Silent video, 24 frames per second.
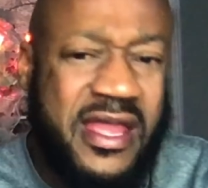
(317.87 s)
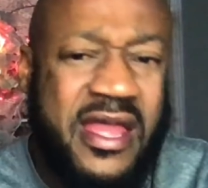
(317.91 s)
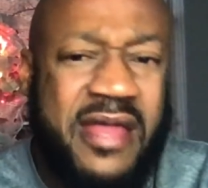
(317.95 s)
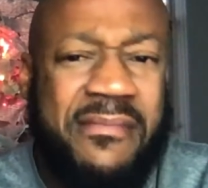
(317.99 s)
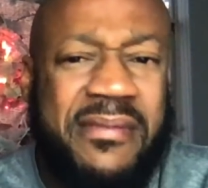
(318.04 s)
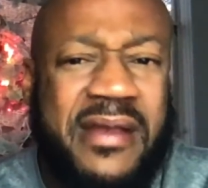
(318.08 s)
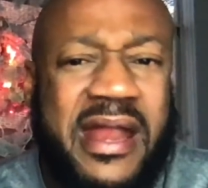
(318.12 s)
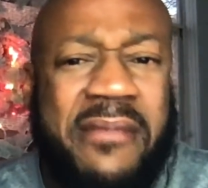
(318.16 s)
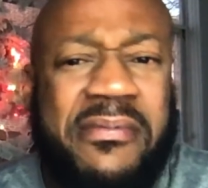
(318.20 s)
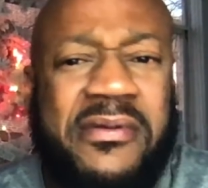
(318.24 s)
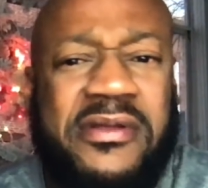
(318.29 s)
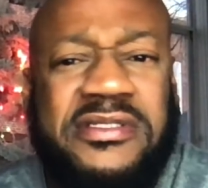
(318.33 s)
but
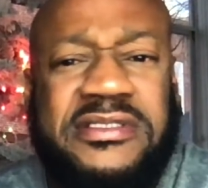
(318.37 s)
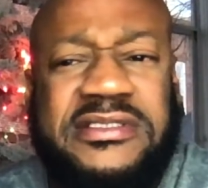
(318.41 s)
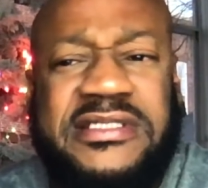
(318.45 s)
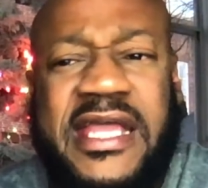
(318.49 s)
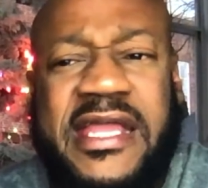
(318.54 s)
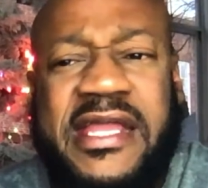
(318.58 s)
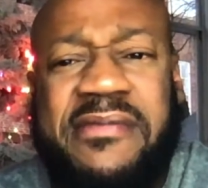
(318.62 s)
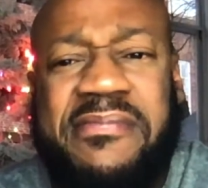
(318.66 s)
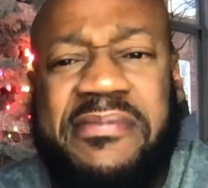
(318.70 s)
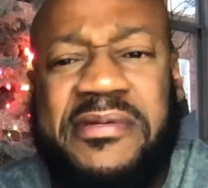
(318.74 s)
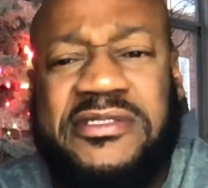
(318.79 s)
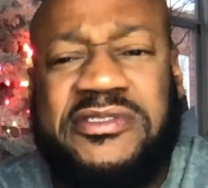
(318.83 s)
I'm going to
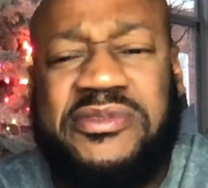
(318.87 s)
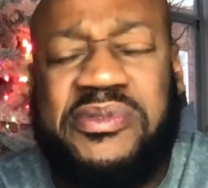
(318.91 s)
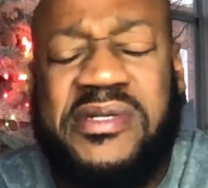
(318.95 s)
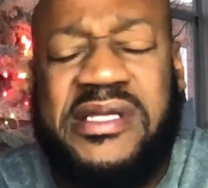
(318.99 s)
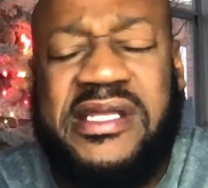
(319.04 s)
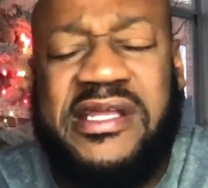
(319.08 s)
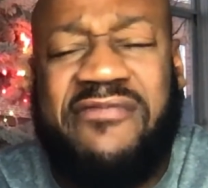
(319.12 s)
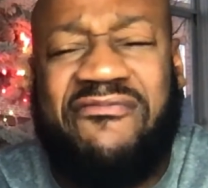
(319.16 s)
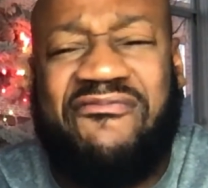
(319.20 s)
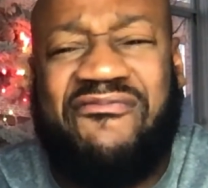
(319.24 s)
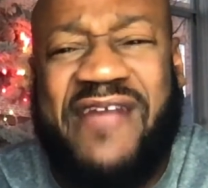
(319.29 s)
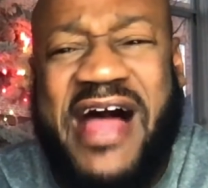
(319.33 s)
say
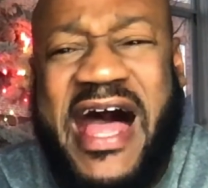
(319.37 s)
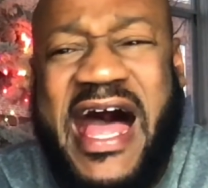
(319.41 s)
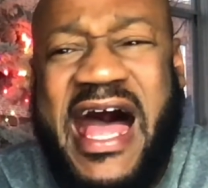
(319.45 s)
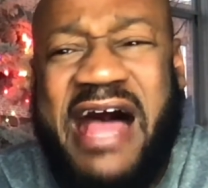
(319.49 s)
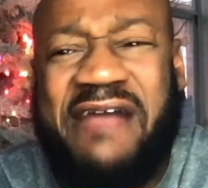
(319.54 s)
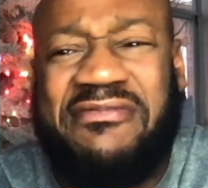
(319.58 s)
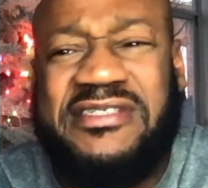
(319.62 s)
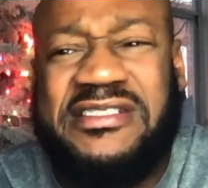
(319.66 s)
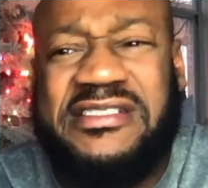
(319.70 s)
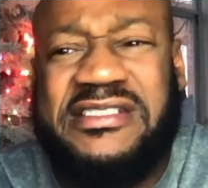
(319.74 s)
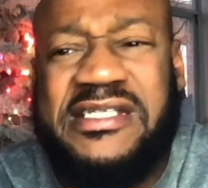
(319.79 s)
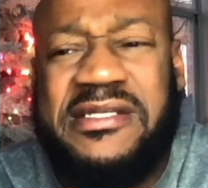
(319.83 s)
between
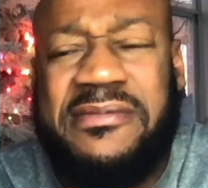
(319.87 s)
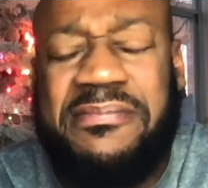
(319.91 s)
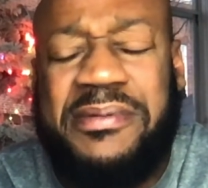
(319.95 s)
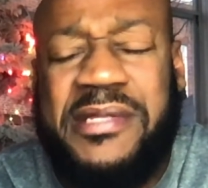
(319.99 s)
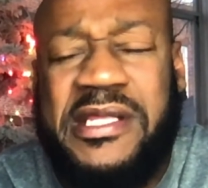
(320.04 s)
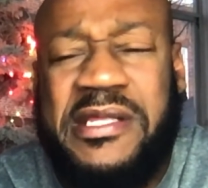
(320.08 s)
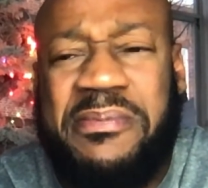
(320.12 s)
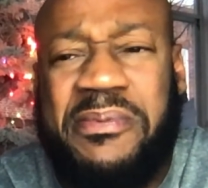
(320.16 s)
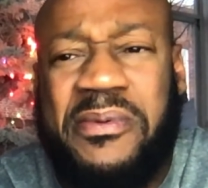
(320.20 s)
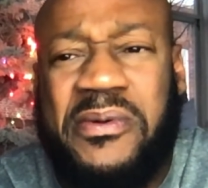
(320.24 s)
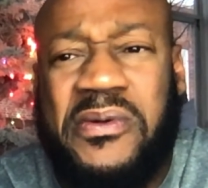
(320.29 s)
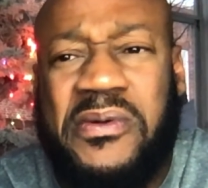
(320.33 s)
5 to 10
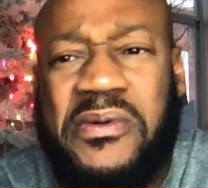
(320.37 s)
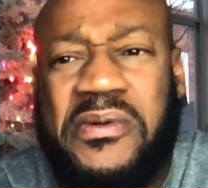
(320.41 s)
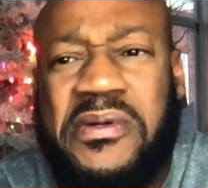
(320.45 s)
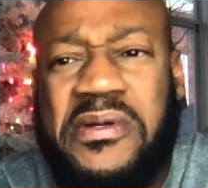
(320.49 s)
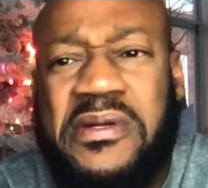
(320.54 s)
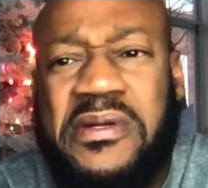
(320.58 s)
people,